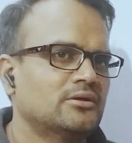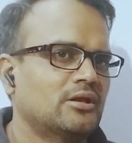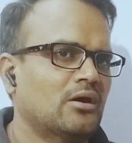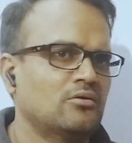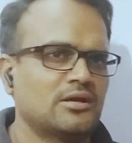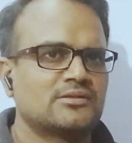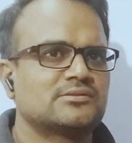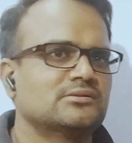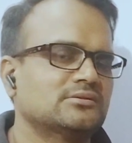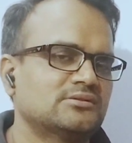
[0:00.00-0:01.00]
Now
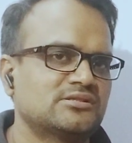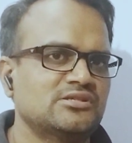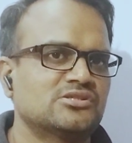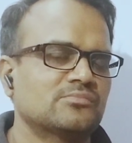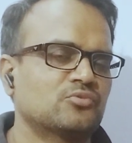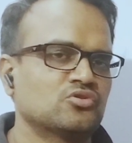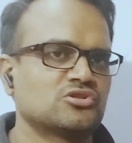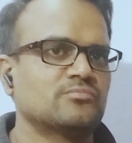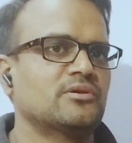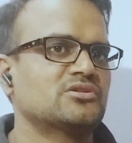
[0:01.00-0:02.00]
let's see some
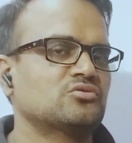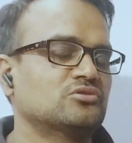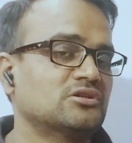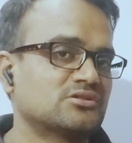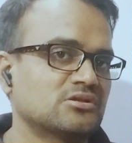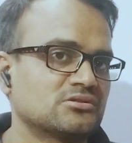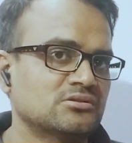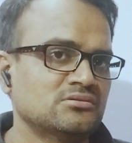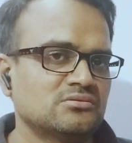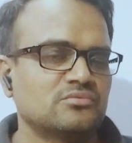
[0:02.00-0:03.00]
question based on the
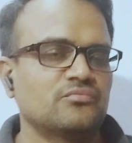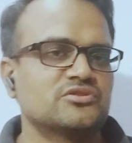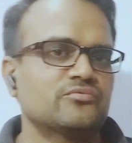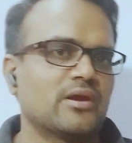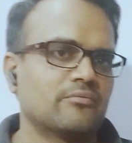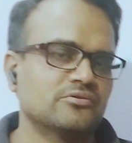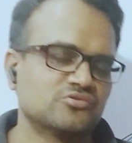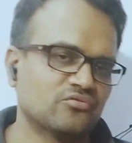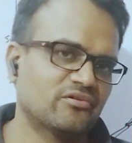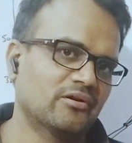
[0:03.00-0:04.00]
discussion which we have done
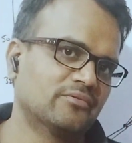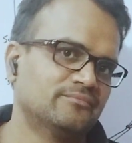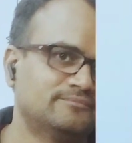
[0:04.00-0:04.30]
so far. Now